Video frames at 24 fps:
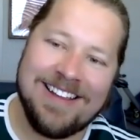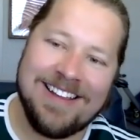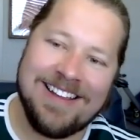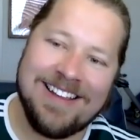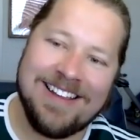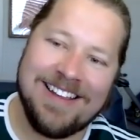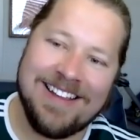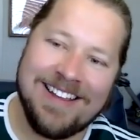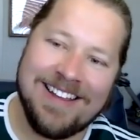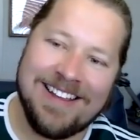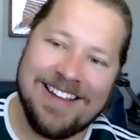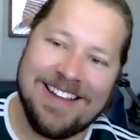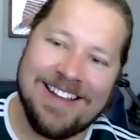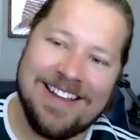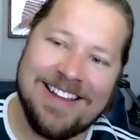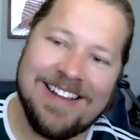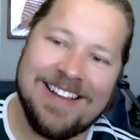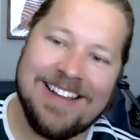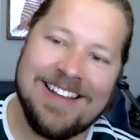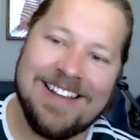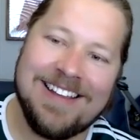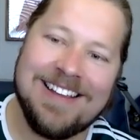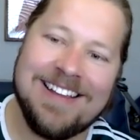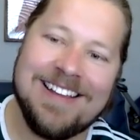
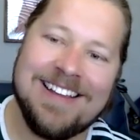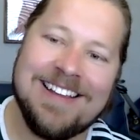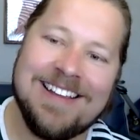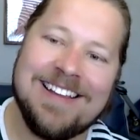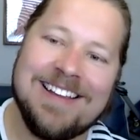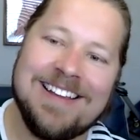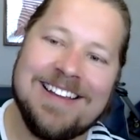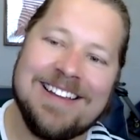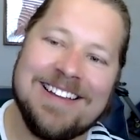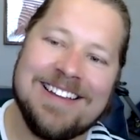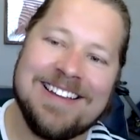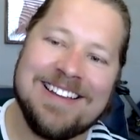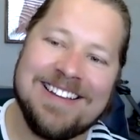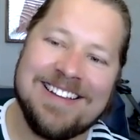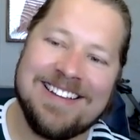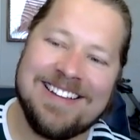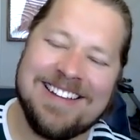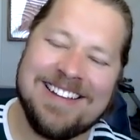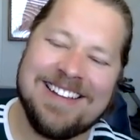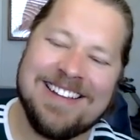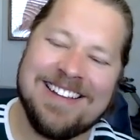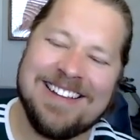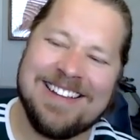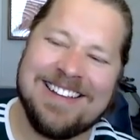
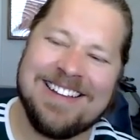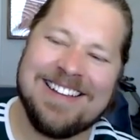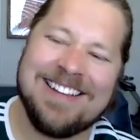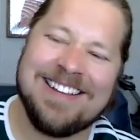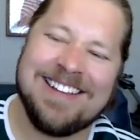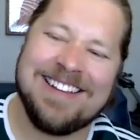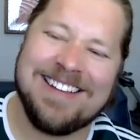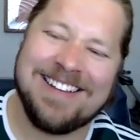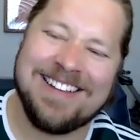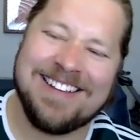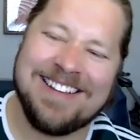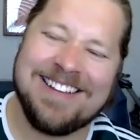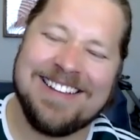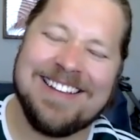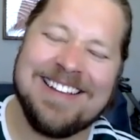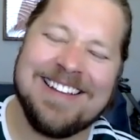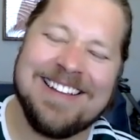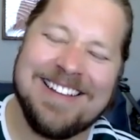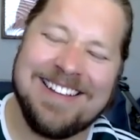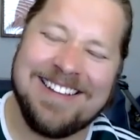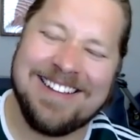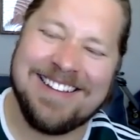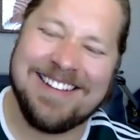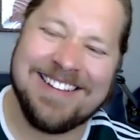
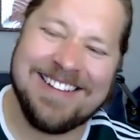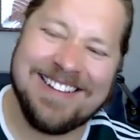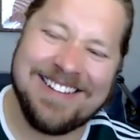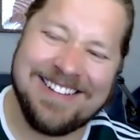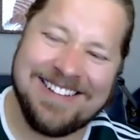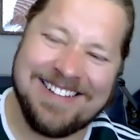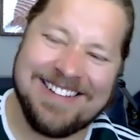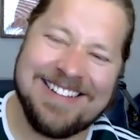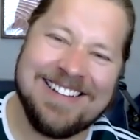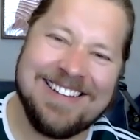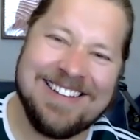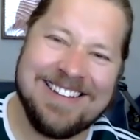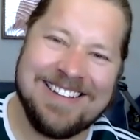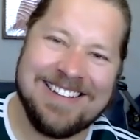This person isn't speaking.